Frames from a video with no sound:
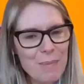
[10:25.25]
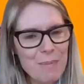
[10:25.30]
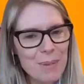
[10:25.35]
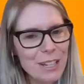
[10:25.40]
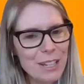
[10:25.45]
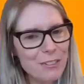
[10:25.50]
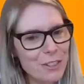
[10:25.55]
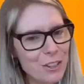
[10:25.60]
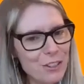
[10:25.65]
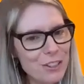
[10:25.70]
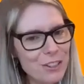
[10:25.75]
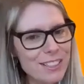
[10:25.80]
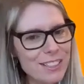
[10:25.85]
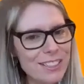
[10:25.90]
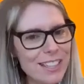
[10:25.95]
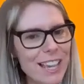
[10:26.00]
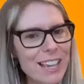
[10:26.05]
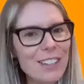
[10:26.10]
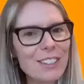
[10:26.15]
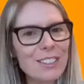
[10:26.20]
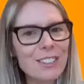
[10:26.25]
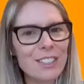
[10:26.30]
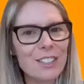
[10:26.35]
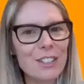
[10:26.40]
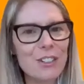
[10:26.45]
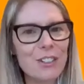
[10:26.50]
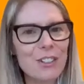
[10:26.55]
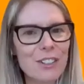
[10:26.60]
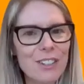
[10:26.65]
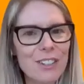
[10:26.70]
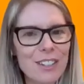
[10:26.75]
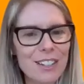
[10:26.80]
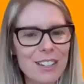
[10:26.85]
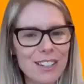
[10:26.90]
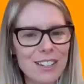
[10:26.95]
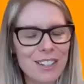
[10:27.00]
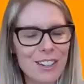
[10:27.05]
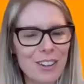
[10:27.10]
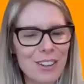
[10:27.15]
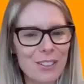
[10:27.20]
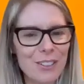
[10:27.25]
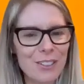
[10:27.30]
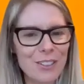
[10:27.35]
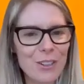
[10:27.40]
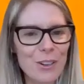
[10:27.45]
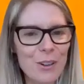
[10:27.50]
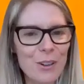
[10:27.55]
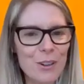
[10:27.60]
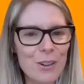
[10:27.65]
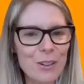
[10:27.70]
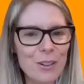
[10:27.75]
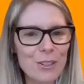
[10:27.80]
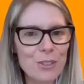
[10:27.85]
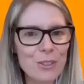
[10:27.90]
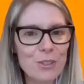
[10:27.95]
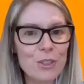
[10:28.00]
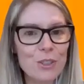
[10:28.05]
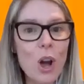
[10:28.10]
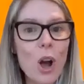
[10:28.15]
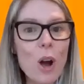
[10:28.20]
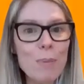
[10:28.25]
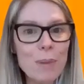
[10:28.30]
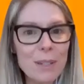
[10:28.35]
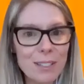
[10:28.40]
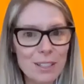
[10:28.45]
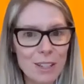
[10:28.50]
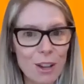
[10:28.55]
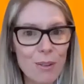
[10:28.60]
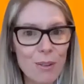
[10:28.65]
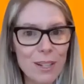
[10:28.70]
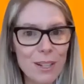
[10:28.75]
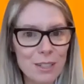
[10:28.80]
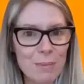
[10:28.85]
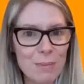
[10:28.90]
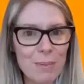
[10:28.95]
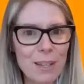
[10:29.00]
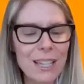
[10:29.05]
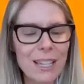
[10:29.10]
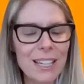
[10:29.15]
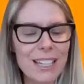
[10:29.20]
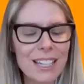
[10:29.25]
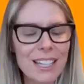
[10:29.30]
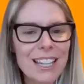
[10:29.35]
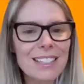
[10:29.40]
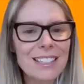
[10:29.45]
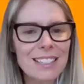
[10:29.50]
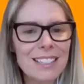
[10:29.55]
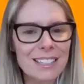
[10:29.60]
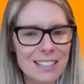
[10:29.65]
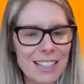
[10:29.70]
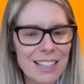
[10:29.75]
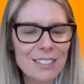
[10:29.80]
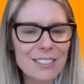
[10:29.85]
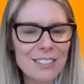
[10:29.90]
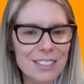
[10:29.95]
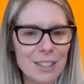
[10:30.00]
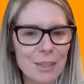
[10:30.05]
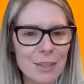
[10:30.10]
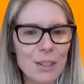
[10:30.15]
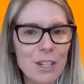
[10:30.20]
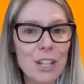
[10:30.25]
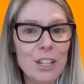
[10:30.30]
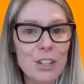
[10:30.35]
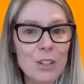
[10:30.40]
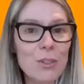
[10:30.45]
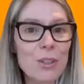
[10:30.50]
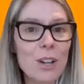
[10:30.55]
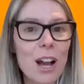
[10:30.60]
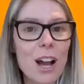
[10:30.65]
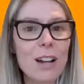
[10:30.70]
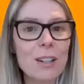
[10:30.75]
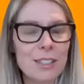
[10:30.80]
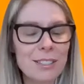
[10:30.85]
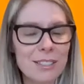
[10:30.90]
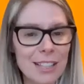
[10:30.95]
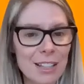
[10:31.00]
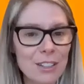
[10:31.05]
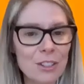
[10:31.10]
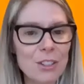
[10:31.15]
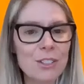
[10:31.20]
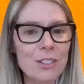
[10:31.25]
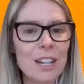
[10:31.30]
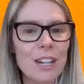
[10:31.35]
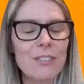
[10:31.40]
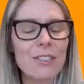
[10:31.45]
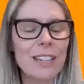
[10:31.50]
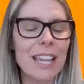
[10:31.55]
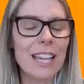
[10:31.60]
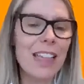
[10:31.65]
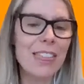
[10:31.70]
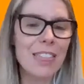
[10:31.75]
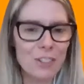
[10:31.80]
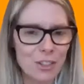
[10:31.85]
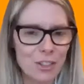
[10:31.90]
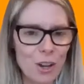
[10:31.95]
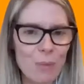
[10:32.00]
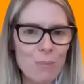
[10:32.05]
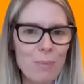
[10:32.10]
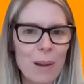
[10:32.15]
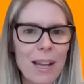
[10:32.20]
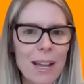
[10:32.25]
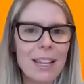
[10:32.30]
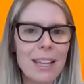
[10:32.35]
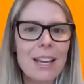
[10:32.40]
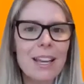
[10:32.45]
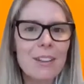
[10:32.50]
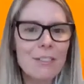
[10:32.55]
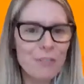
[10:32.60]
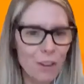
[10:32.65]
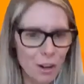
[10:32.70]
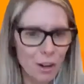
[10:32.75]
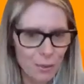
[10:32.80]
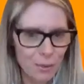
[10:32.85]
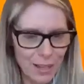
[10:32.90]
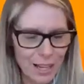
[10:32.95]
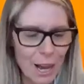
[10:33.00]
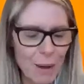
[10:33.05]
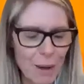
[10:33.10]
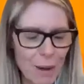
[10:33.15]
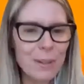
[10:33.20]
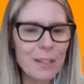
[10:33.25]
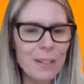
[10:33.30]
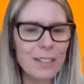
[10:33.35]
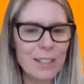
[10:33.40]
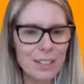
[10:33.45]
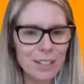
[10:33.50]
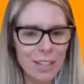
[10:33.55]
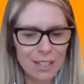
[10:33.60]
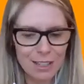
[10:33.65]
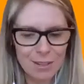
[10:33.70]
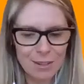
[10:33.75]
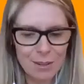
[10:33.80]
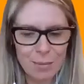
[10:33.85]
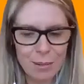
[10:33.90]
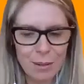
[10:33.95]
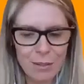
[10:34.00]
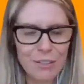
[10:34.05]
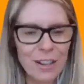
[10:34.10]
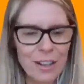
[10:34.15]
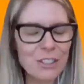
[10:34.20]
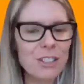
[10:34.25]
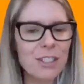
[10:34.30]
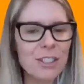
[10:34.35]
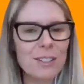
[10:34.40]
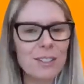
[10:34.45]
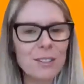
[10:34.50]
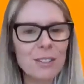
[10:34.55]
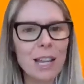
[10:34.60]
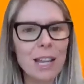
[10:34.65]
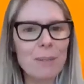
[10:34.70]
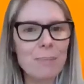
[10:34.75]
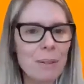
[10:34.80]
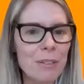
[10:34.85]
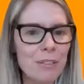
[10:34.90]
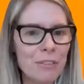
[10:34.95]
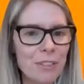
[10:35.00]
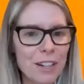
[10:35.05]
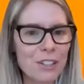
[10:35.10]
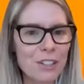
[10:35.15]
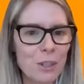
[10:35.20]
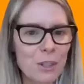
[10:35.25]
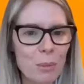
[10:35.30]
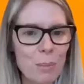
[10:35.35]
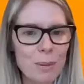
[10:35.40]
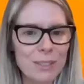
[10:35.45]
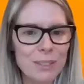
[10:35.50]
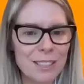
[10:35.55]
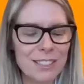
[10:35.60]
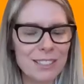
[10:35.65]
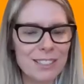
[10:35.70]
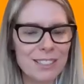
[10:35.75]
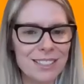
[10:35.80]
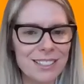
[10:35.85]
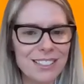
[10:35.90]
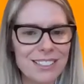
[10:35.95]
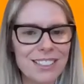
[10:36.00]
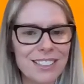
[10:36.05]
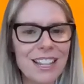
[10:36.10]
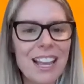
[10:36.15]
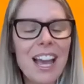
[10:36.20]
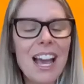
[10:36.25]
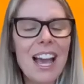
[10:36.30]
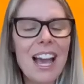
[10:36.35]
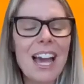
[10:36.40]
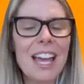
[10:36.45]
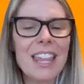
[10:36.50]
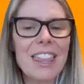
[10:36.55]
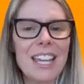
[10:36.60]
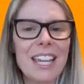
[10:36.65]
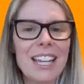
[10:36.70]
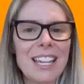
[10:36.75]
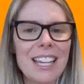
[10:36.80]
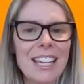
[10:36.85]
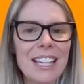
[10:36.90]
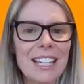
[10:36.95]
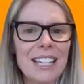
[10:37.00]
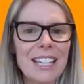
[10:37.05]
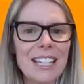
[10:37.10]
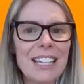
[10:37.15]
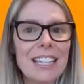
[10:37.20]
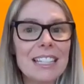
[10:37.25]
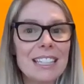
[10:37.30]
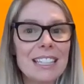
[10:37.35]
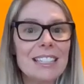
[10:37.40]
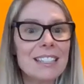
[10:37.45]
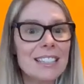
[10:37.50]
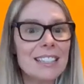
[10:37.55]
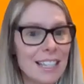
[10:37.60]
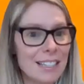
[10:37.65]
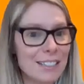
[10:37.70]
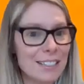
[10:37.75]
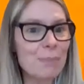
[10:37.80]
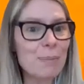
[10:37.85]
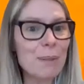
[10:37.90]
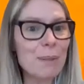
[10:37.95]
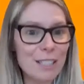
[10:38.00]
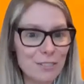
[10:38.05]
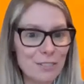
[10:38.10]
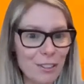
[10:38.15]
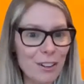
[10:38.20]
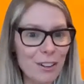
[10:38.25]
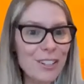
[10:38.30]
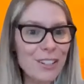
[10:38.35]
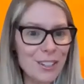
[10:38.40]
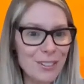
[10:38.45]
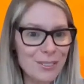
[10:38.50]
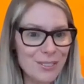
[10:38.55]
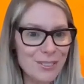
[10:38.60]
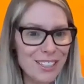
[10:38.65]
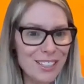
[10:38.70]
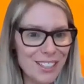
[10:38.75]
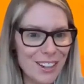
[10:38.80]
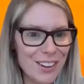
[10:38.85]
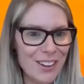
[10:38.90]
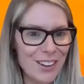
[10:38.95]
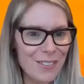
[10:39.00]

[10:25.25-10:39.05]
But if you're in sales and your job is going to be to sell to someone, and you can't sell yourself and get the job by following up and professional persistence, I think that speaks volumes.